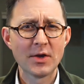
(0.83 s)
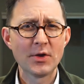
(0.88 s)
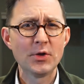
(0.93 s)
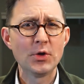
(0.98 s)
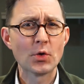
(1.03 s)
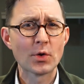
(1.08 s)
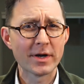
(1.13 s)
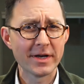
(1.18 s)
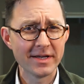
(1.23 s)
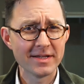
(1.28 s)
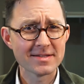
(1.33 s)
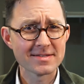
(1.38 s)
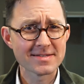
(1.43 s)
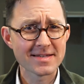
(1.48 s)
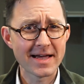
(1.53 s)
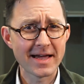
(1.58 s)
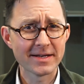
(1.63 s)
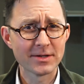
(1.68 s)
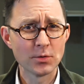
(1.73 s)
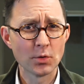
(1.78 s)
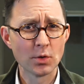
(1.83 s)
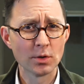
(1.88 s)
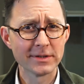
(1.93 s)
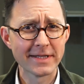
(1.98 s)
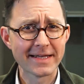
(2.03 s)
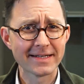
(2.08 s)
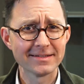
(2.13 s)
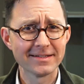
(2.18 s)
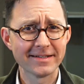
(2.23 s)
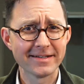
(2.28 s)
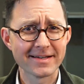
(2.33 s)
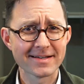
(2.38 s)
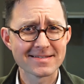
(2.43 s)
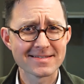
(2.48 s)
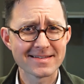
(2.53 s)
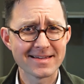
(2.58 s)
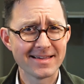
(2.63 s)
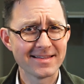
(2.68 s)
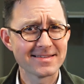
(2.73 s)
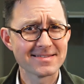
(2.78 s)
You are inside Google
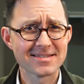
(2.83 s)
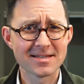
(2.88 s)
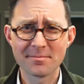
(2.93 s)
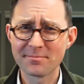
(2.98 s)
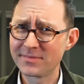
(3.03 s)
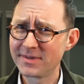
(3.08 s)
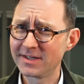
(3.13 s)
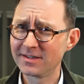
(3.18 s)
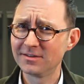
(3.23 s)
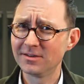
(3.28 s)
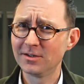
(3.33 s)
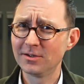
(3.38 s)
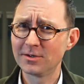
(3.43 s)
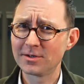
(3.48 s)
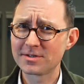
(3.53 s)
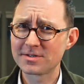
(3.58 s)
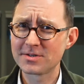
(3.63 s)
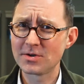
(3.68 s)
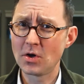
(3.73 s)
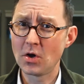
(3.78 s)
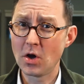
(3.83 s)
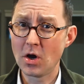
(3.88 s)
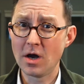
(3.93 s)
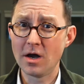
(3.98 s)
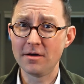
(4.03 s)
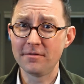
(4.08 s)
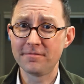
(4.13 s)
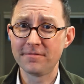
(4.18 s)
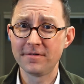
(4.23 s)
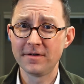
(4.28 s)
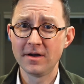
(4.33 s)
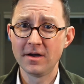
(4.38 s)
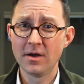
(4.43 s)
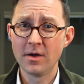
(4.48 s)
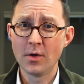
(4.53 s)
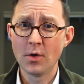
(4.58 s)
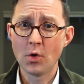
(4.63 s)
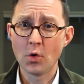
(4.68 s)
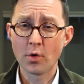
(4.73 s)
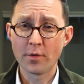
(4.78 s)
Analytics and something looks off,
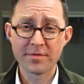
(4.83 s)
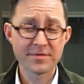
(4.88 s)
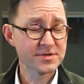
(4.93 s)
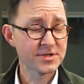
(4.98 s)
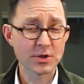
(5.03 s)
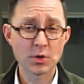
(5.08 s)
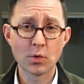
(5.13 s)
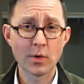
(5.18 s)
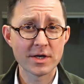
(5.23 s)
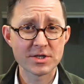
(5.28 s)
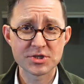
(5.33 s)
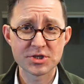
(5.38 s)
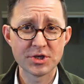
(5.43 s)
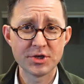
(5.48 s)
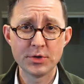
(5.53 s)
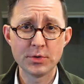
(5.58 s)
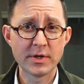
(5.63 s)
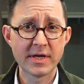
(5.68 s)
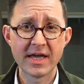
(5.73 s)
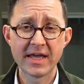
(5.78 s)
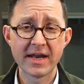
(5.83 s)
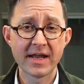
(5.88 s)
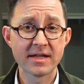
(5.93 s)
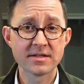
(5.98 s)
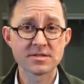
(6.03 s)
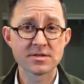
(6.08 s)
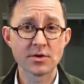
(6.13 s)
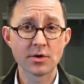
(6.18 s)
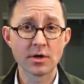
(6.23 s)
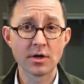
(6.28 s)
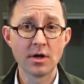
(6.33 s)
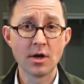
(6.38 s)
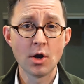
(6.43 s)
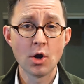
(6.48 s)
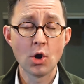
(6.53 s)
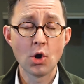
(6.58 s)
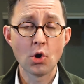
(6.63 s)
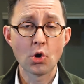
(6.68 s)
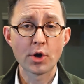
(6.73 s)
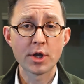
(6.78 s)
or there's a question you can't answer,
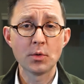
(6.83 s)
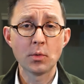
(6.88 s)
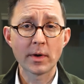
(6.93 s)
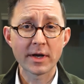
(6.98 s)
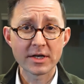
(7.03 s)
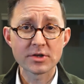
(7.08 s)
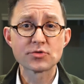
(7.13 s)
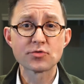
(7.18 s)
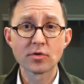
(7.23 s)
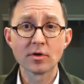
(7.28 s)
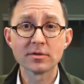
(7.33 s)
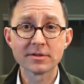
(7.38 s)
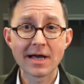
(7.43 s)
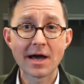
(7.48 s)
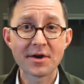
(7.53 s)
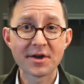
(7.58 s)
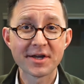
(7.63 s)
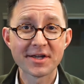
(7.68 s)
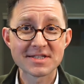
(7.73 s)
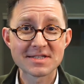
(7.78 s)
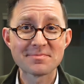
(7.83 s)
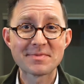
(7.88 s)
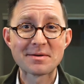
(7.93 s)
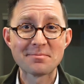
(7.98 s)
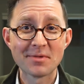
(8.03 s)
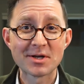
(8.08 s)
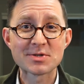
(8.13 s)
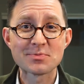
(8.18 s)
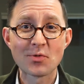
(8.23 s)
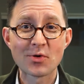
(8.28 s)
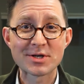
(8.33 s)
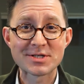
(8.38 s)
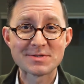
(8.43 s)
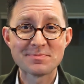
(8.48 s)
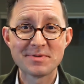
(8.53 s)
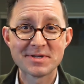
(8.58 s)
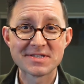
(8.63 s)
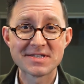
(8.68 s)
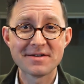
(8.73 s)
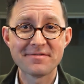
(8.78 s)
or you want to drill down and get something much more
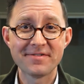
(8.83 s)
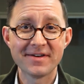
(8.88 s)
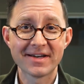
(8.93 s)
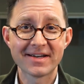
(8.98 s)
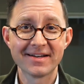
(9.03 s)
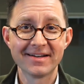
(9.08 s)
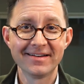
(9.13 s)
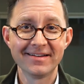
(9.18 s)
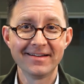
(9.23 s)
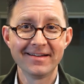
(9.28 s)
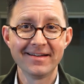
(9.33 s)
specific.